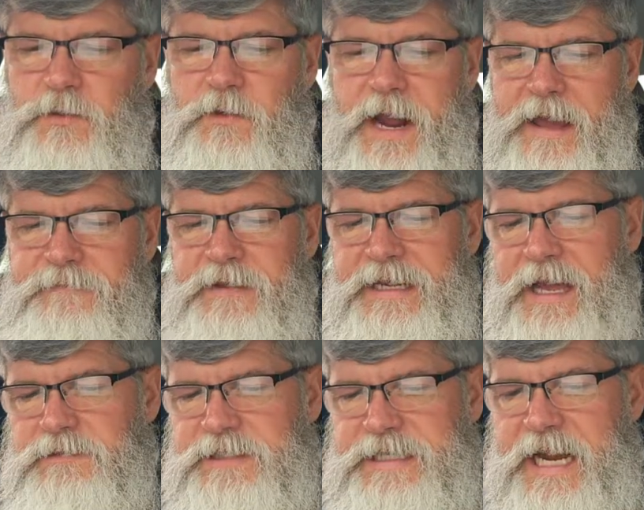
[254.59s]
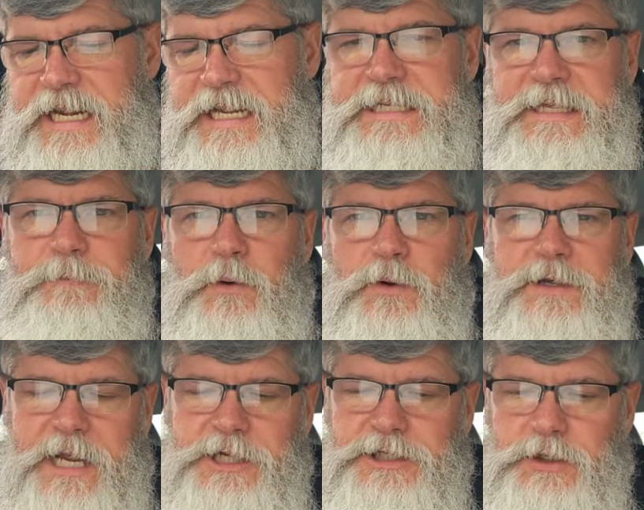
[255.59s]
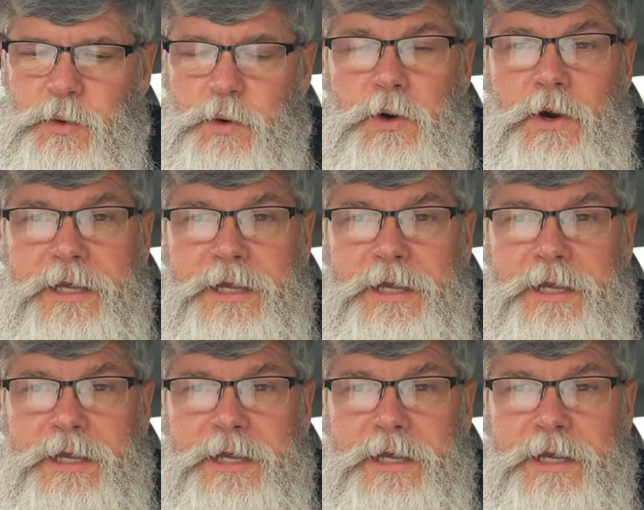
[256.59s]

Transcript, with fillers: or having an outstanding deportation order